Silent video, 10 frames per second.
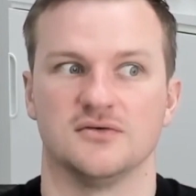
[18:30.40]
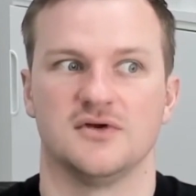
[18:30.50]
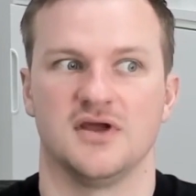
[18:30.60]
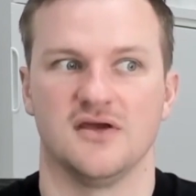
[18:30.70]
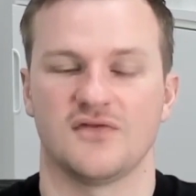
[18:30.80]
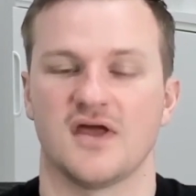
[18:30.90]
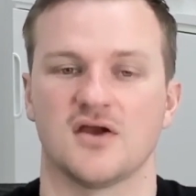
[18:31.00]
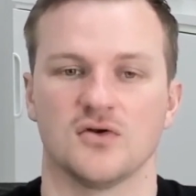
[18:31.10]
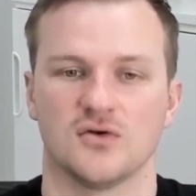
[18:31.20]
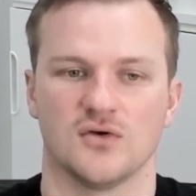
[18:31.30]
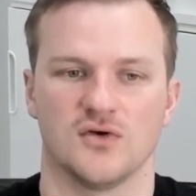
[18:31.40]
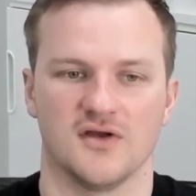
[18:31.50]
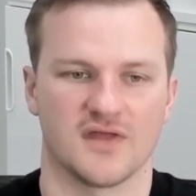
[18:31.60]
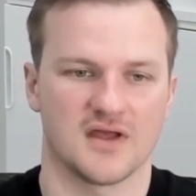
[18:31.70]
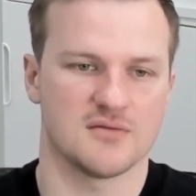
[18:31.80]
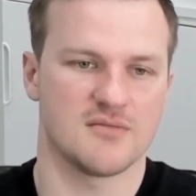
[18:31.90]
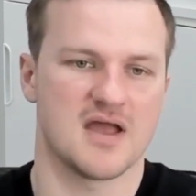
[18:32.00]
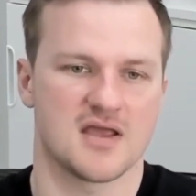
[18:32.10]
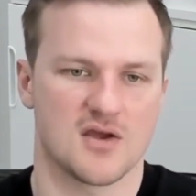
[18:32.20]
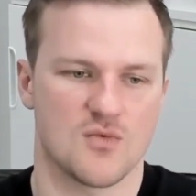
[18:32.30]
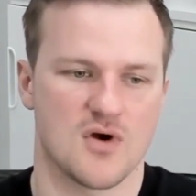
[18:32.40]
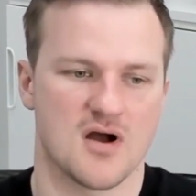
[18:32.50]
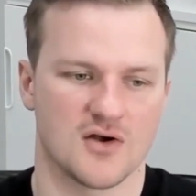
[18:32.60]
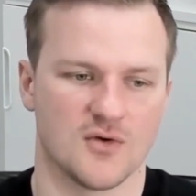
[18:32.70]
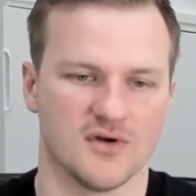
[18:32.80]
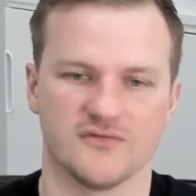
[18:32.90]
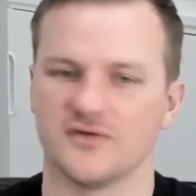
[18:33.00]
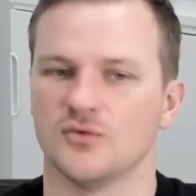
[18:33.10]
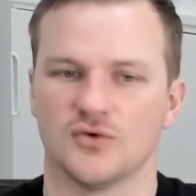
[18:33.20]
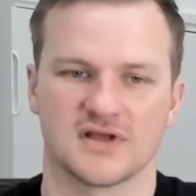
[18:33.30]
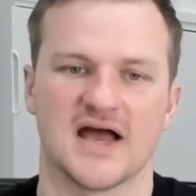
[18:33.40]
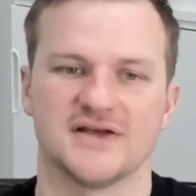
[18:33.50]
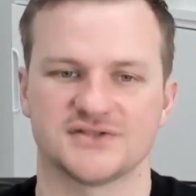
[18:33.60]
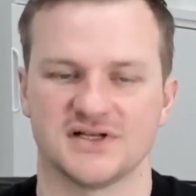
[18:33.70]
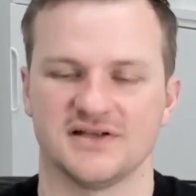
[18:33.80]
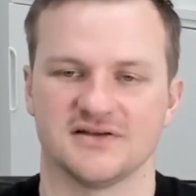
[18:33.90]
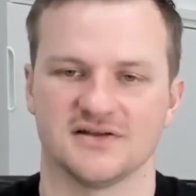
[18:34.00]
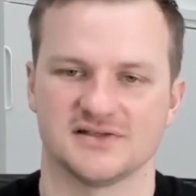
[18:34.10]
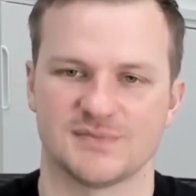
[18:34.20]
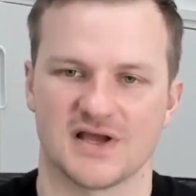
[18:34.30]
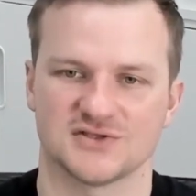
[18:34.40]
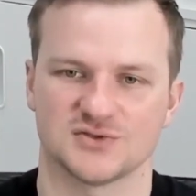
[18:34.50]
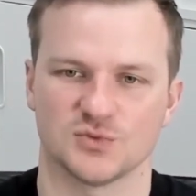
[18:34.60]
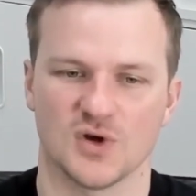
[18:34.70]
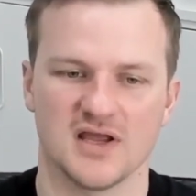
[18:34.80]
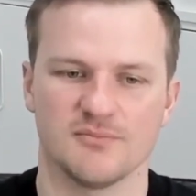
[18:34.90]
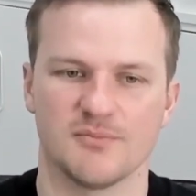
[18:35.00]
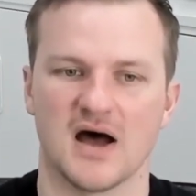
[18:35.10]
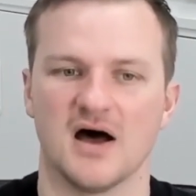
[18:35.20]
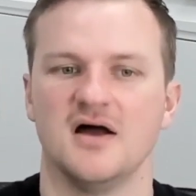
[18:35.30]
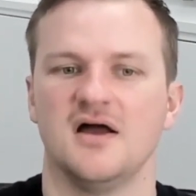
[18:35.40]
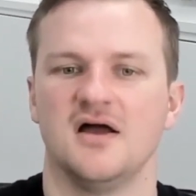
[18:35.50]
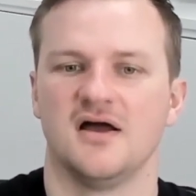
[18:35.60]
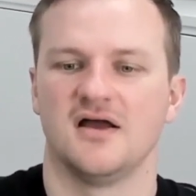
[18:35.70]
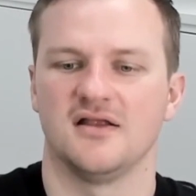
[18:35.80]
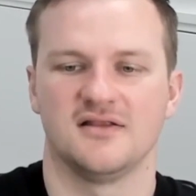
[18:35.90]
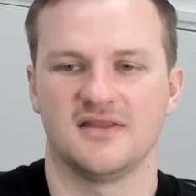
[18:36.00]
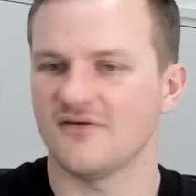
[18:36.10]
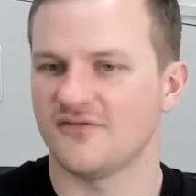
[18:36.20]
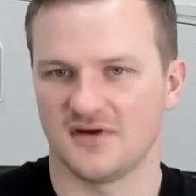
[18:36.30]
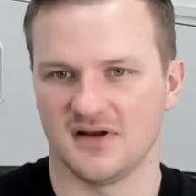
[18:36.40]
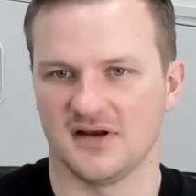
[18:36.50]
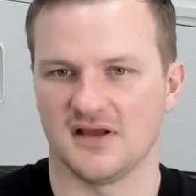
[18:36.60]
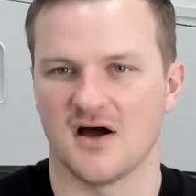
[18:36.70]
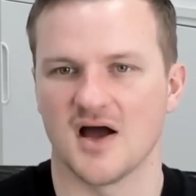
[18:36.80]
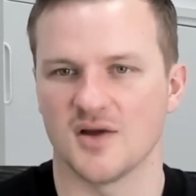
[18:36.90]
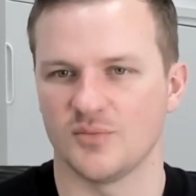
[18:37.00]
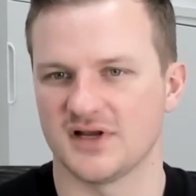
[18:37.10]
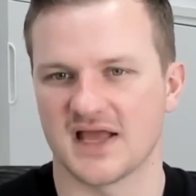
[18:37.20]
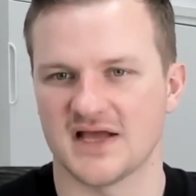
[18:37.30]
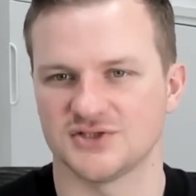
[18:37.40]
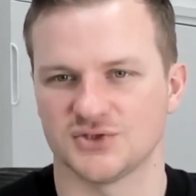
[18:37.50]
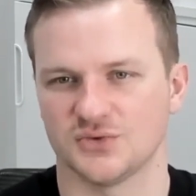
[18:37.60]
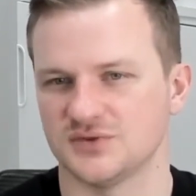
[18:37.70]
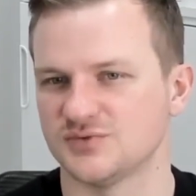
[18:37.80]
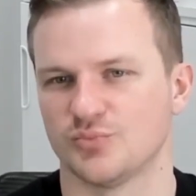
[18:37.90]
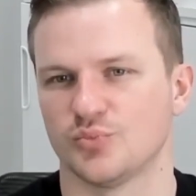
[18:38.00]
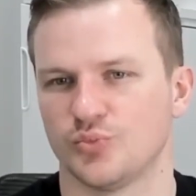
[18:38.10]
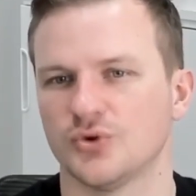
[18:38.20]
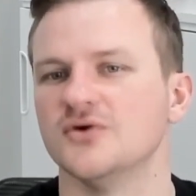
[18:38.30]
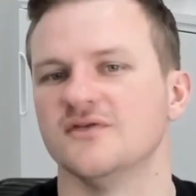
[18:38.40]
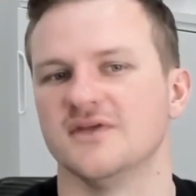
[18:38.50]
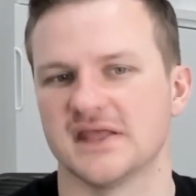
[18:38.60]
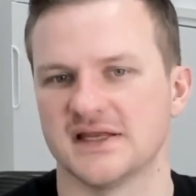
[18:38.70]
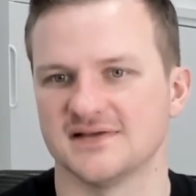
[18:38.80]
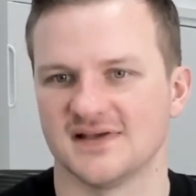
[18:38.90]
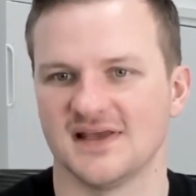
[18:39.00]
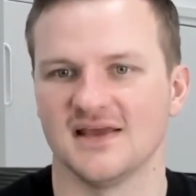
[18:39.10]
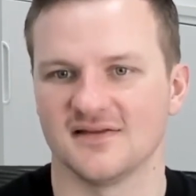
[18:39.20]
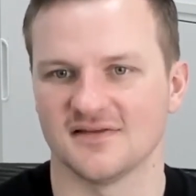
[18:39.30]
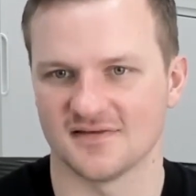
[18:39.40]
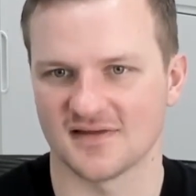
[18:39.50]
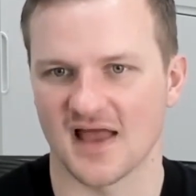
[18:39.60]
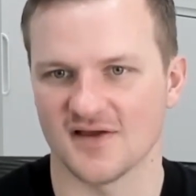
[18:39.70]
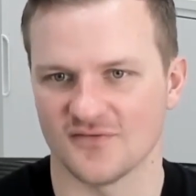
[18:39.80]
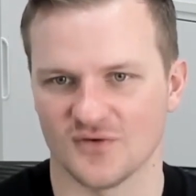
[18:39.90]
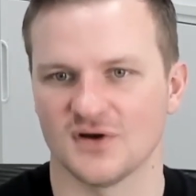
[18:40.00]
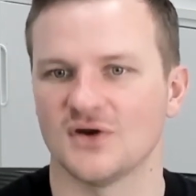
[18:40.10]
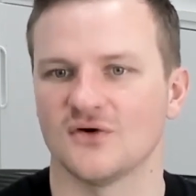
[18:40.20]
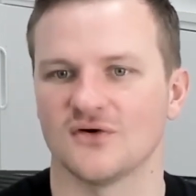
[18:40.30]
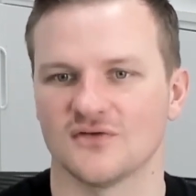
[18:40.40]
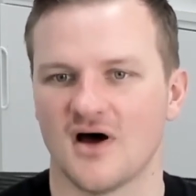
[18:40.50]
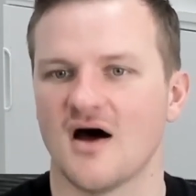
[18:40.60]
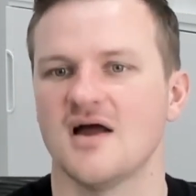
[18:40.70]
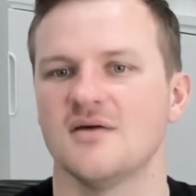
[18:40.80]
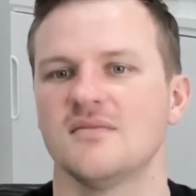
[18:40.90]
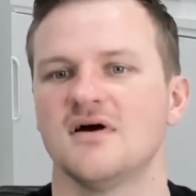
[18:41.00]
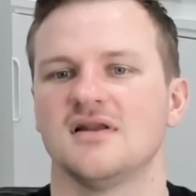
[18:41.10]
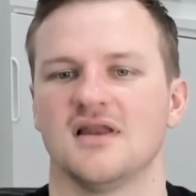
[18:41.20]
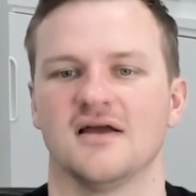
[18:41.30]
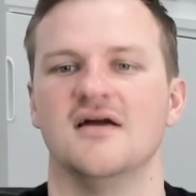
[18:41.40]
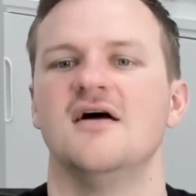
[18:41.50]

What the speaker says: if they can make it work with the more casual end of the spectrum, great. But definitely hybrid casual has proven that it's here to stay for a long time. Like